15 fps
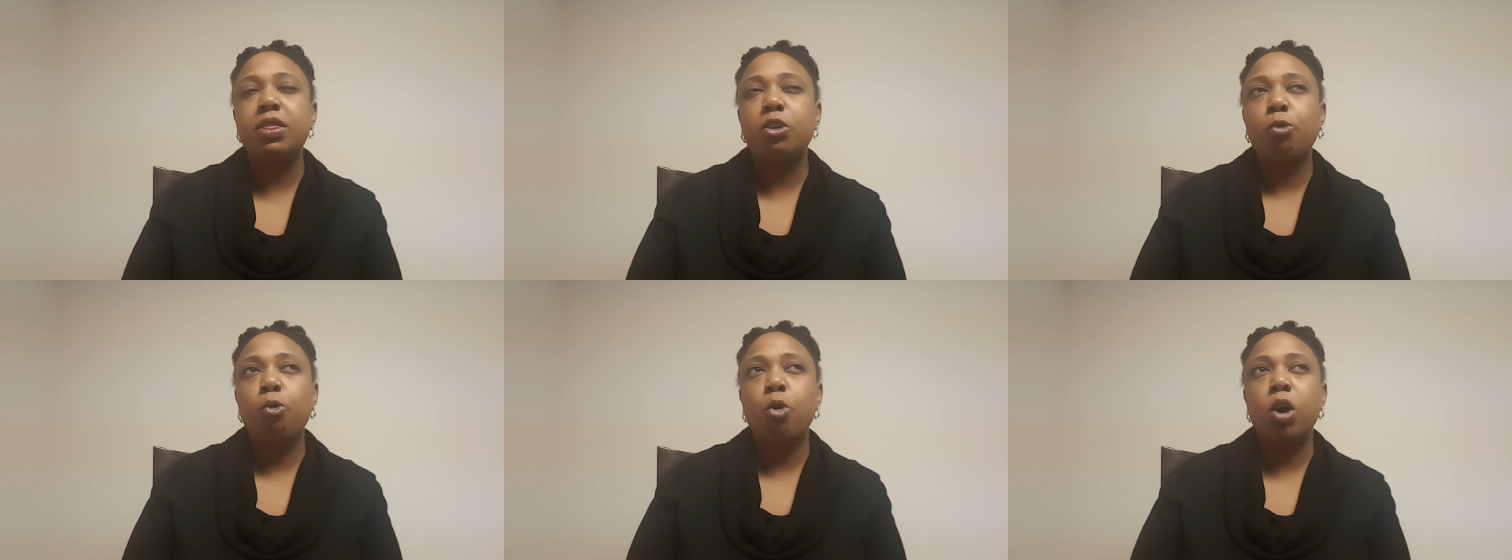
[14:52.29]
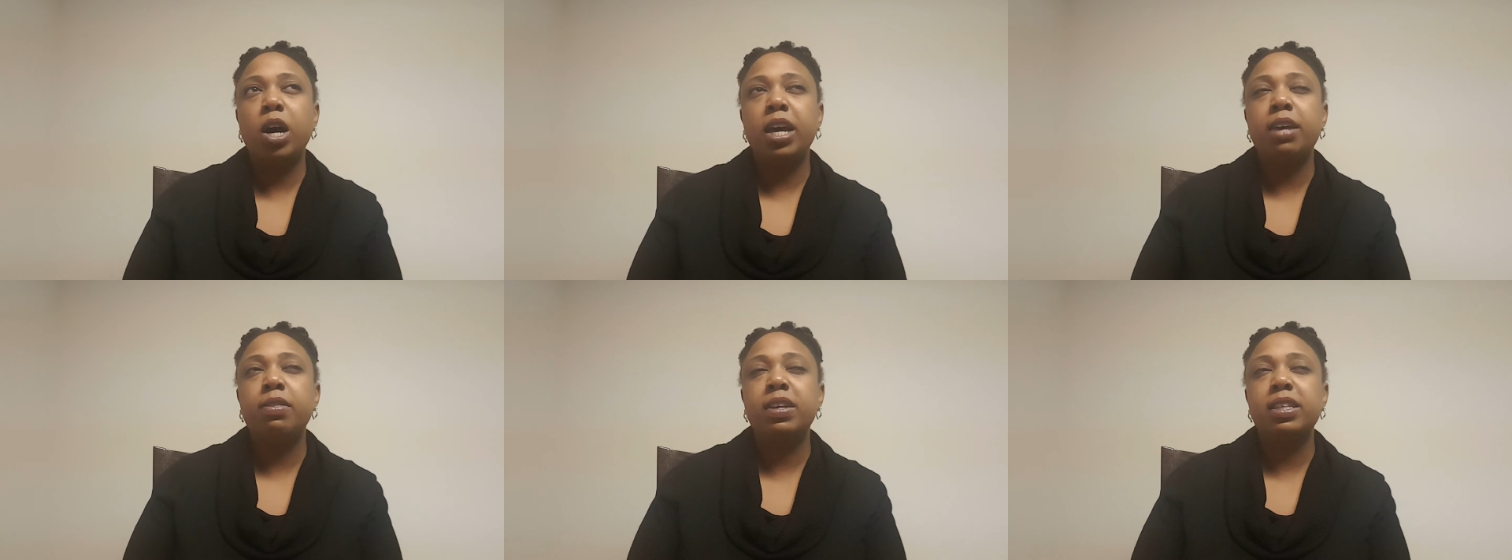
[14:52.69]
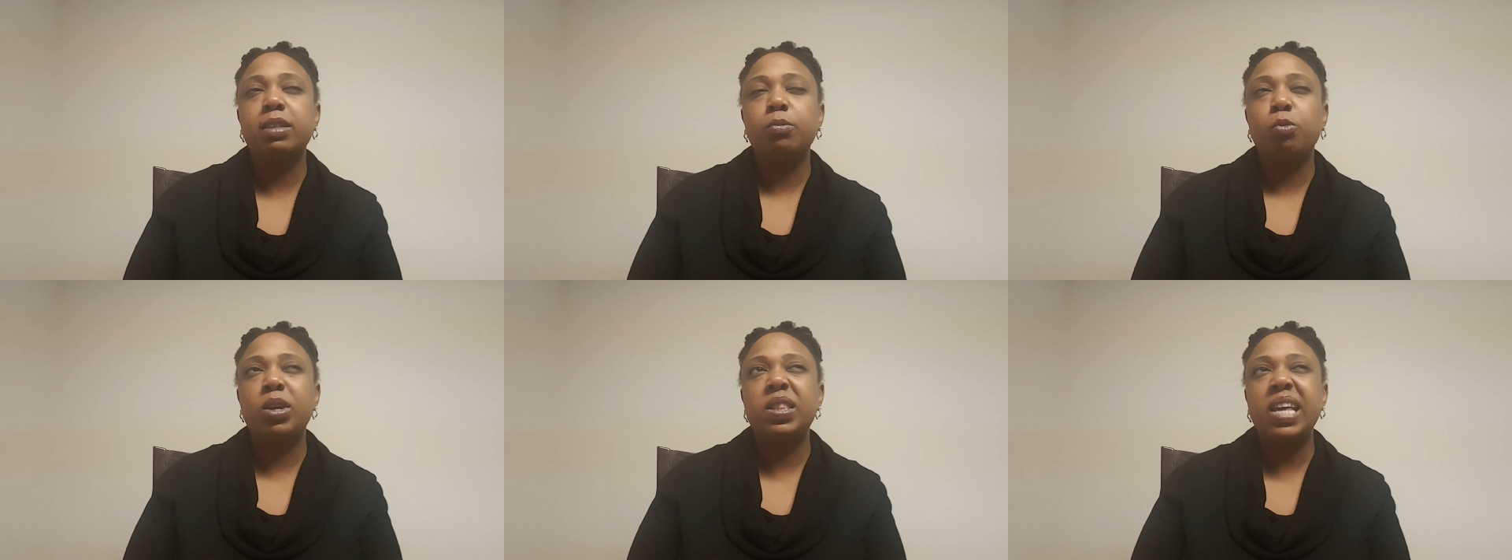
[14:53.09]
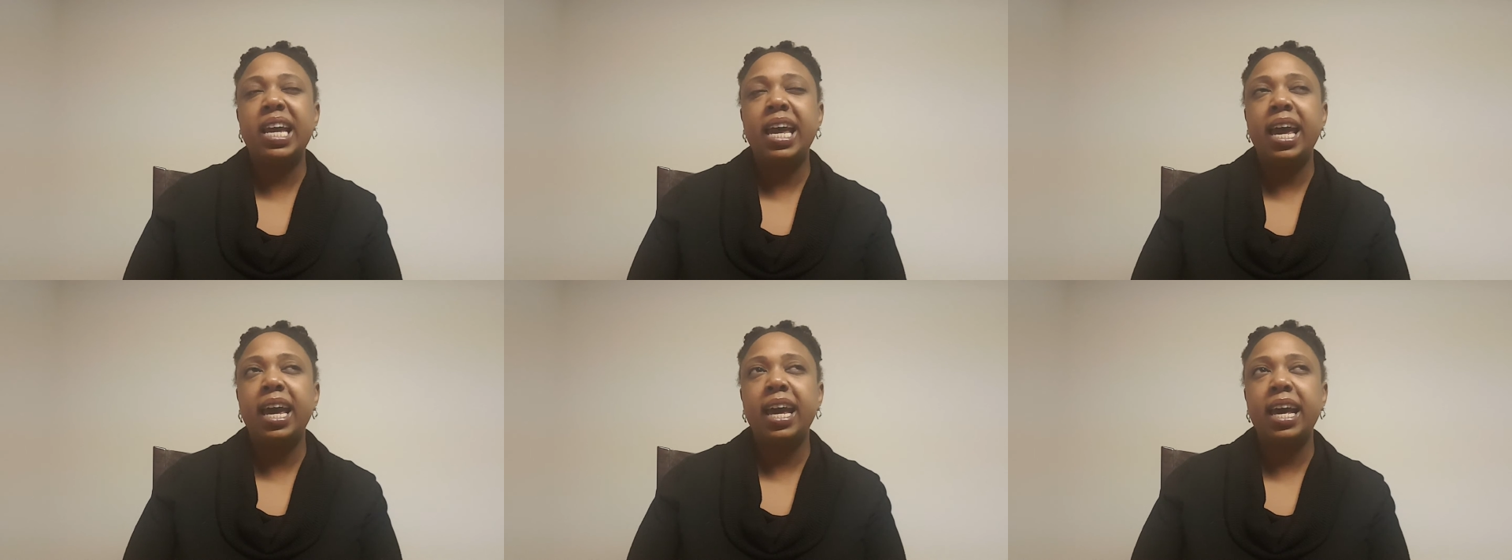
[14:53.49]
the when they
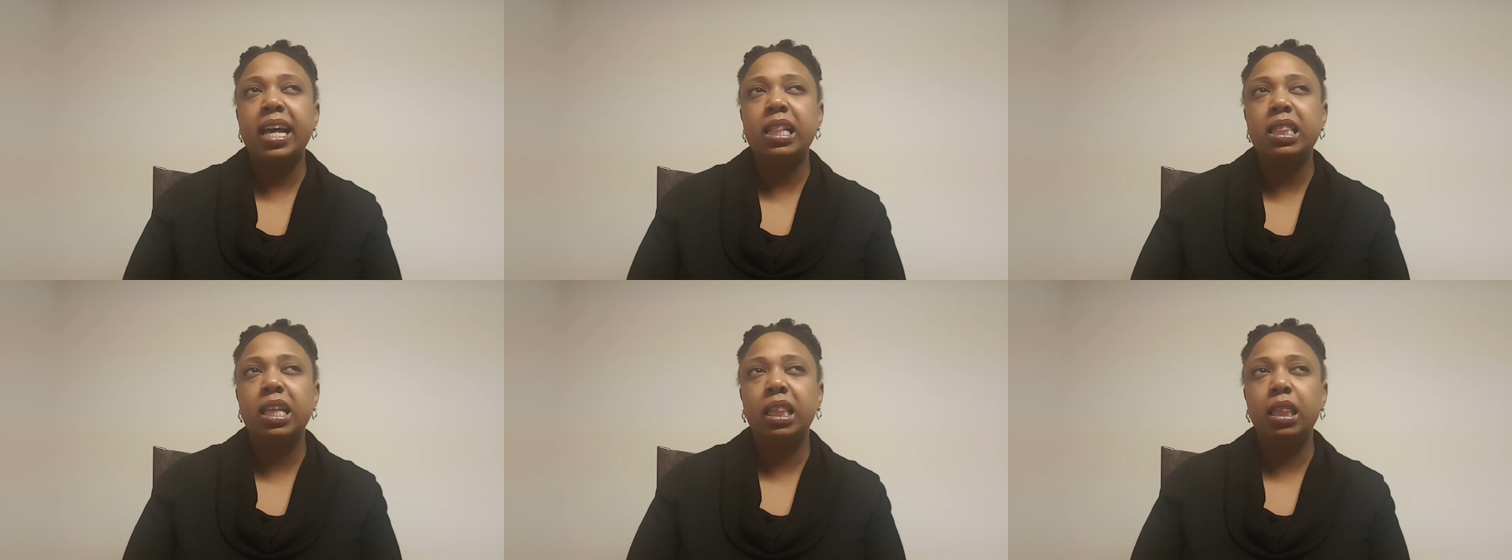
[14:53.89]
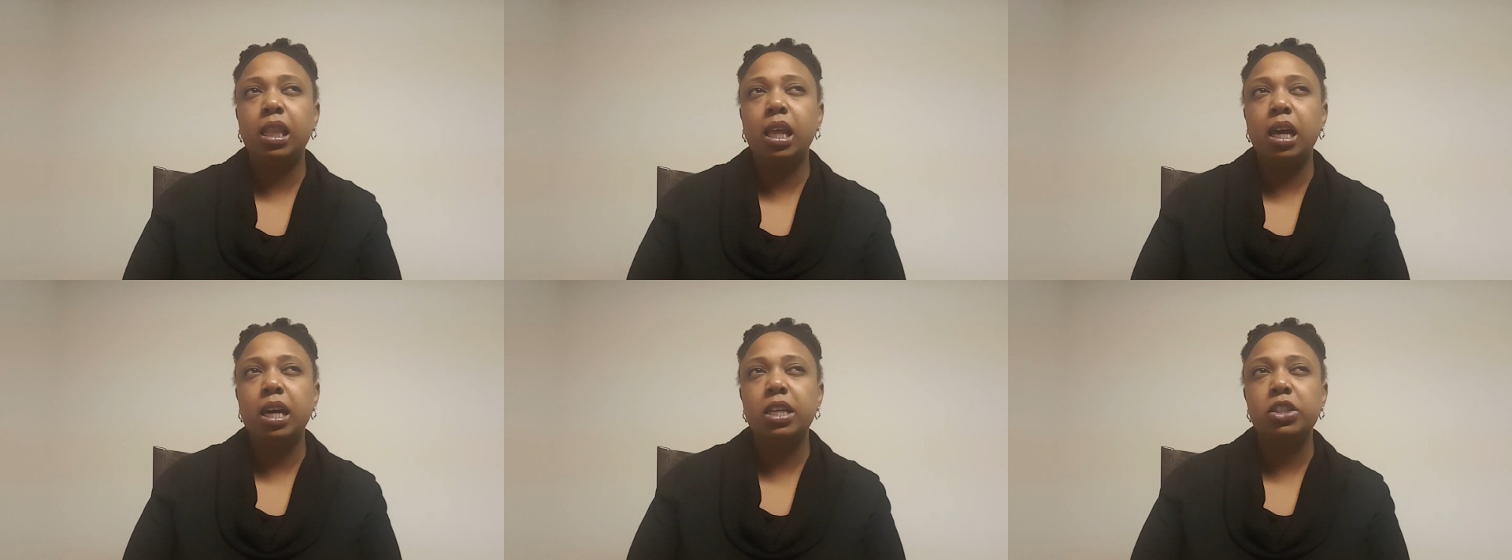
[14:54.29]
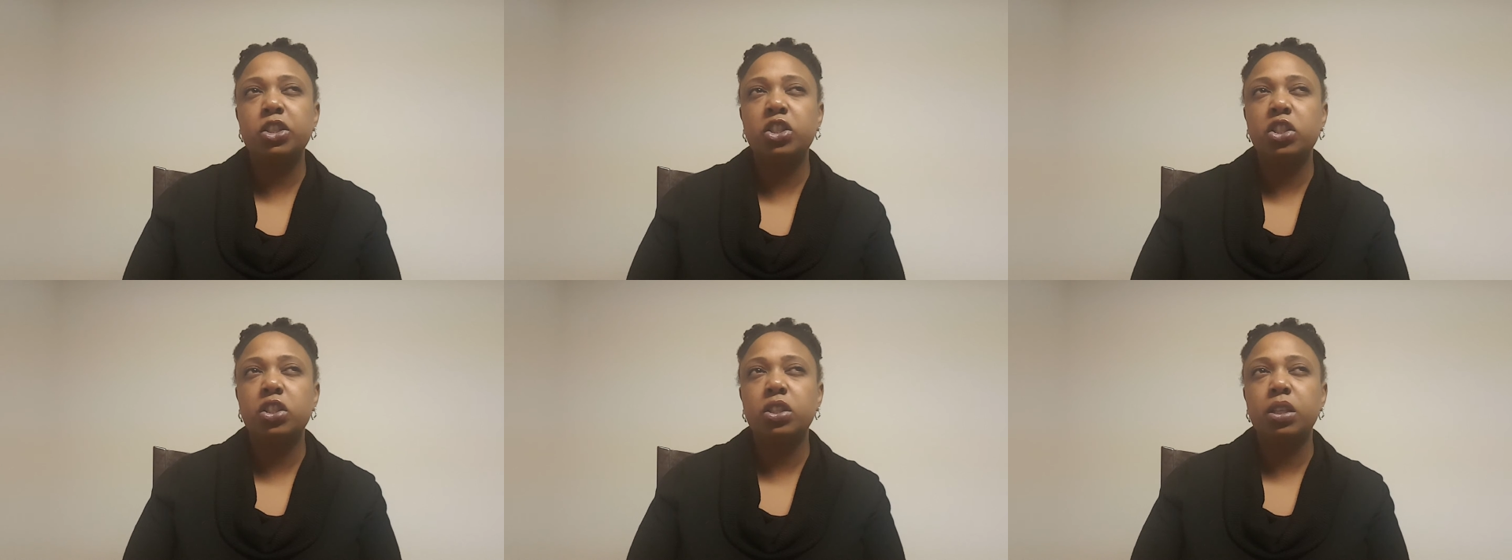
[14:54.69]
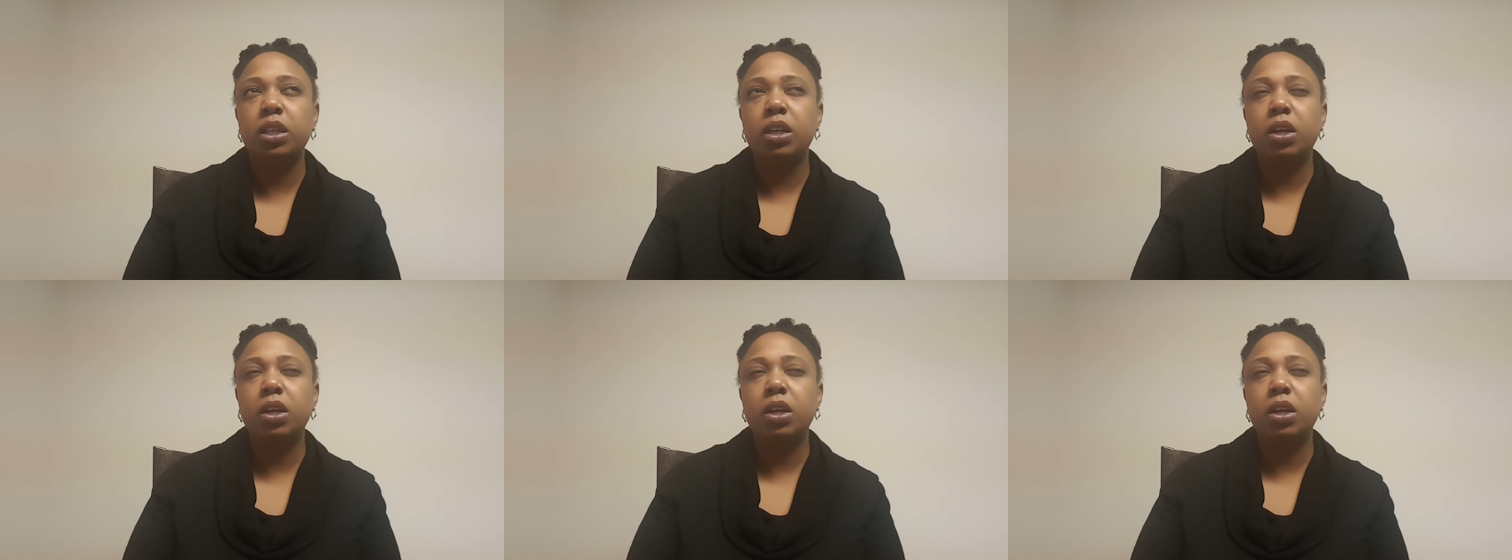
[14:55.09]
had the lunch